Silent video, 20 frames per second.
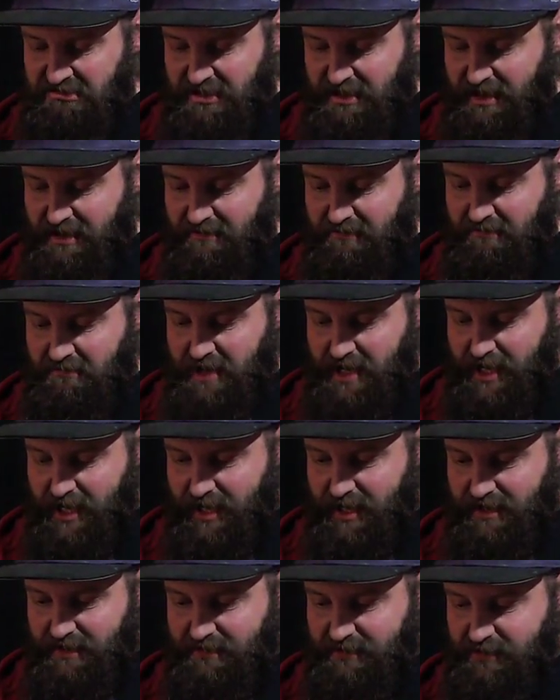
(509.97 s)

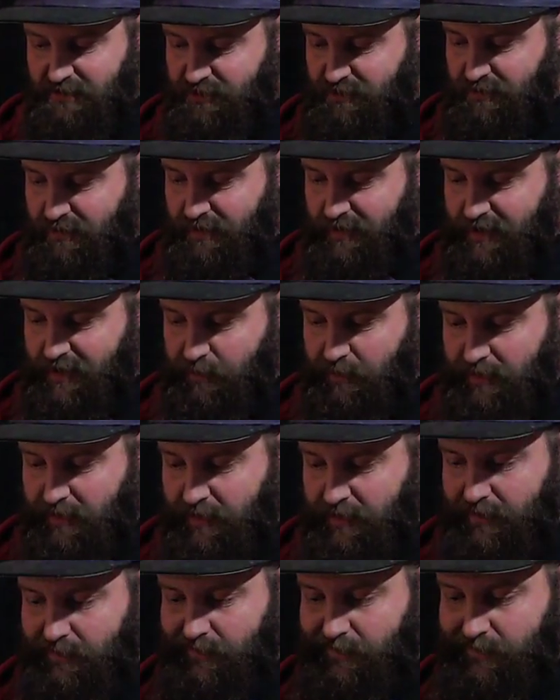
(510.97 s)
mini story
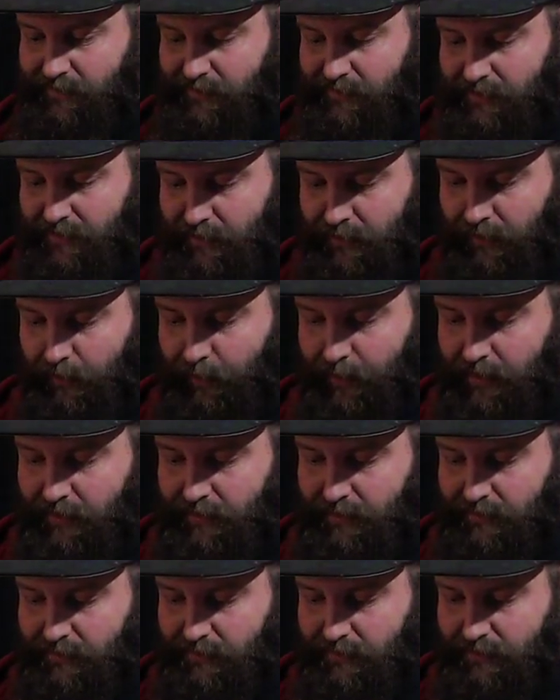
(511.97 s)
within the
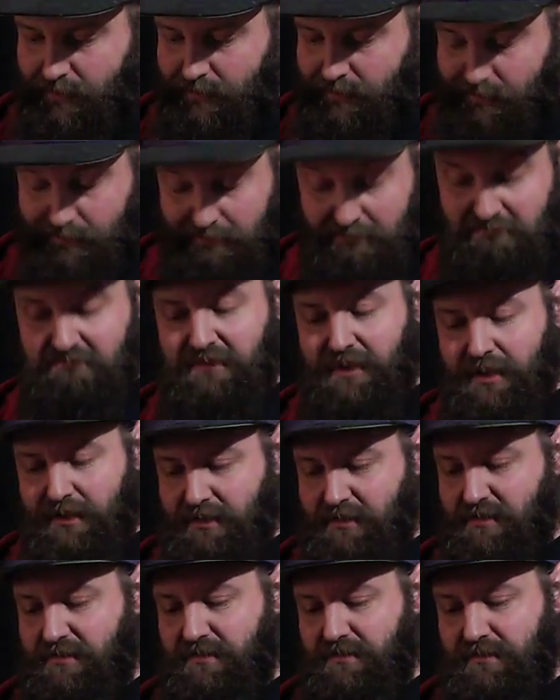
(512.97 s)
comic.
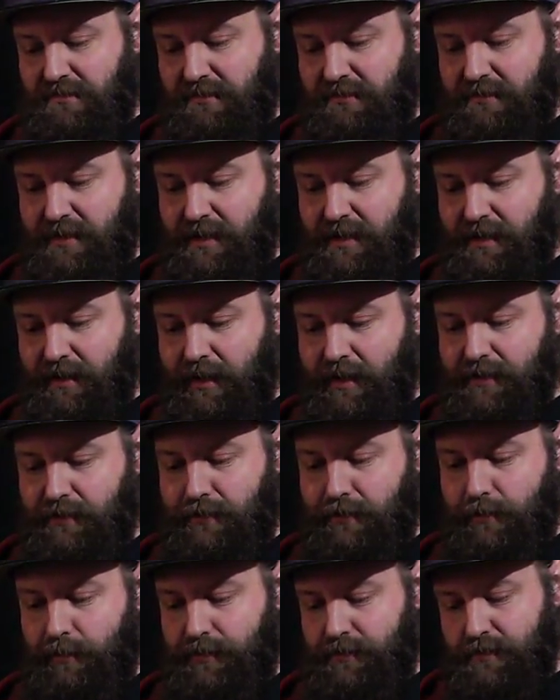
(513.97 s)
Cool. I like the
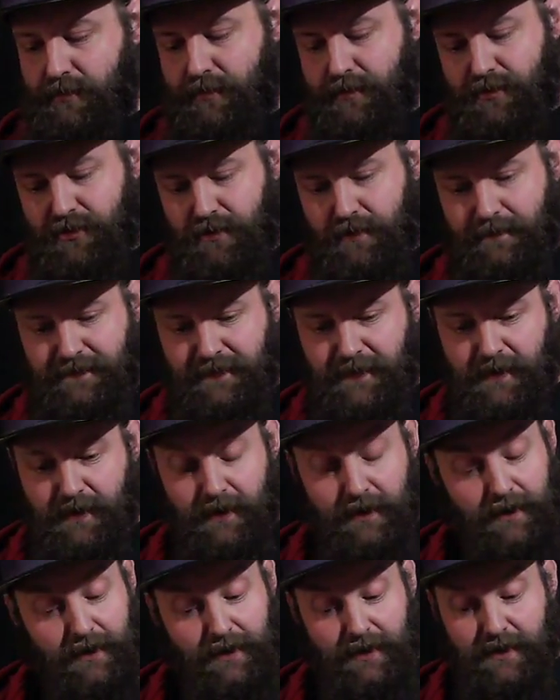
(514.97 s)
Human Torch.
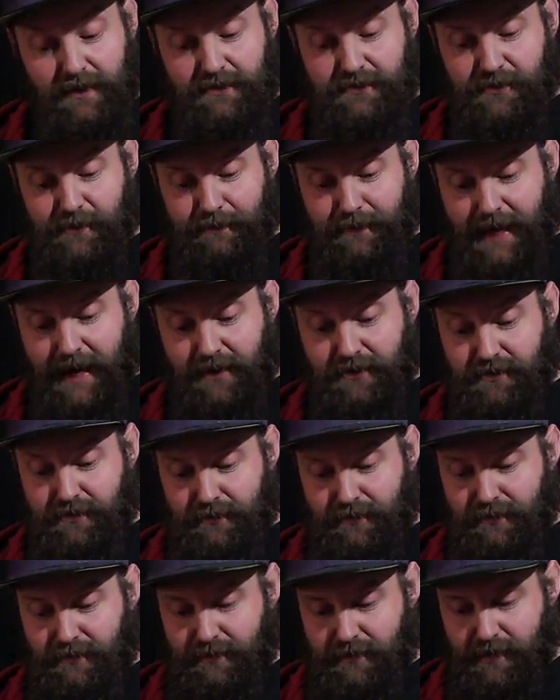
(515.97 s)
So back
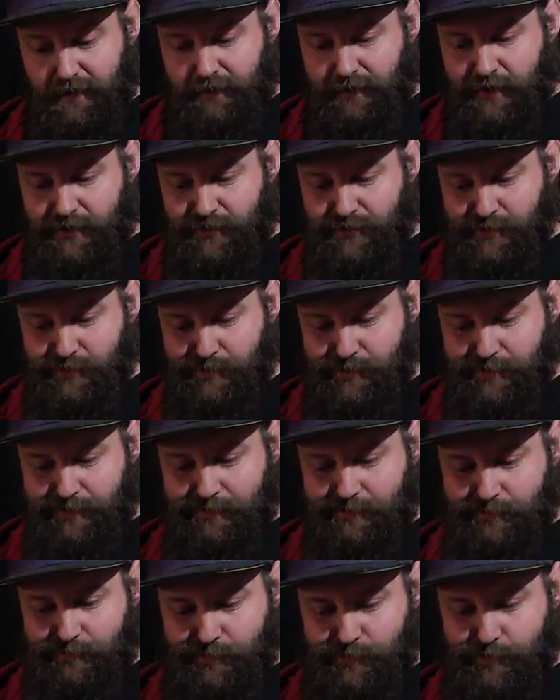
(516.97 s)
to the Avengers
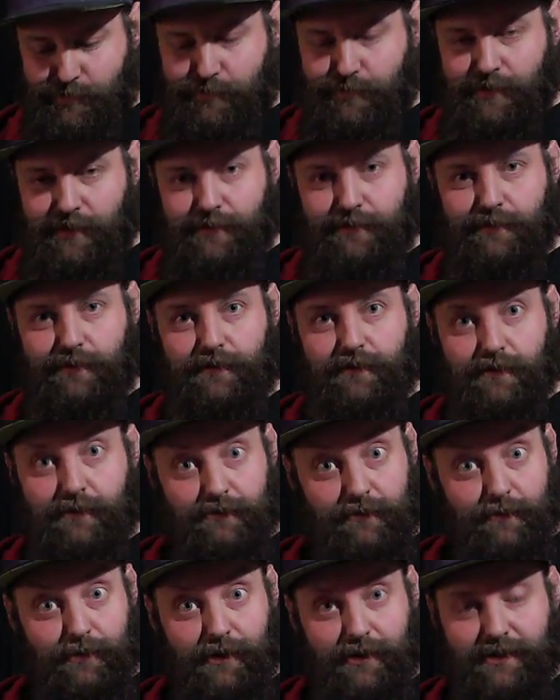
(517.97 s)
200
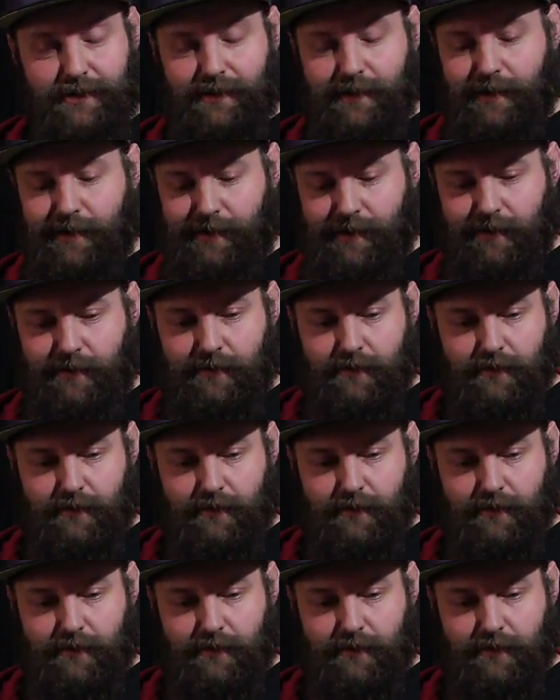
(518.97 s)
from 1980.